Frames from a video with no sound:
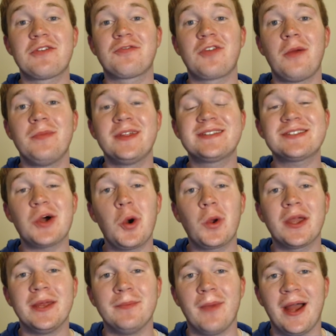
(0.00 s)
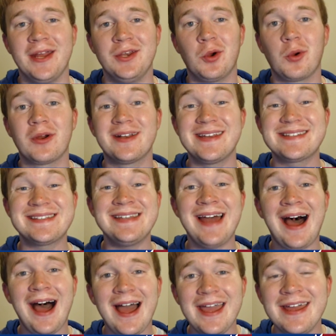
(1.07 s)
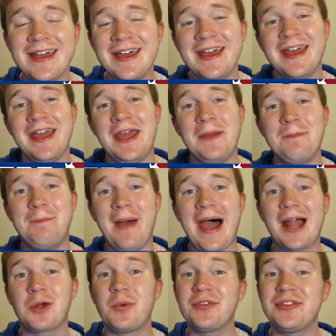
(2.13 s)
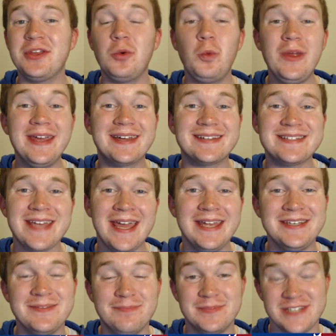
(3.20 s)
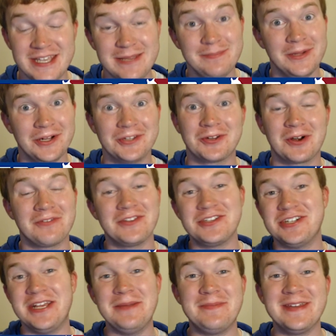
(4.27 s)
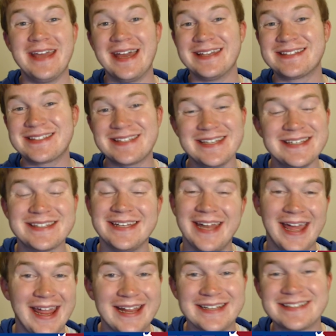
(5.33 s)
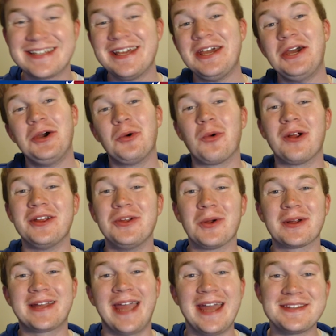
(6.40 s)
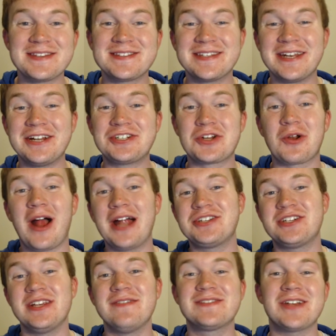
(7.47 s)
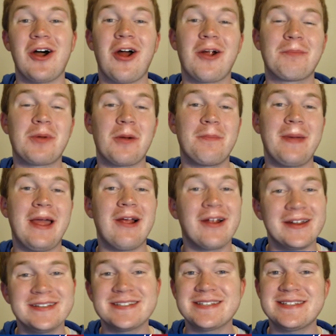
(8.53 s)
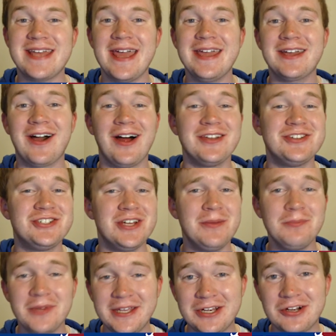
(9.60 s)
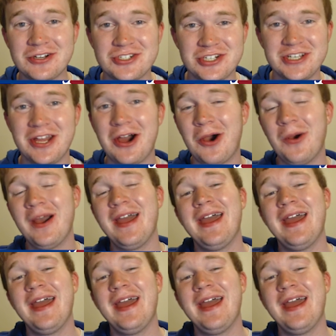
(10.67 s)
from TheTokenMinorities, and I am back with the Week 10 Team Builder of the GBA Season 8, where your Kansas City Chiefs are preparing to take on gym leader Gio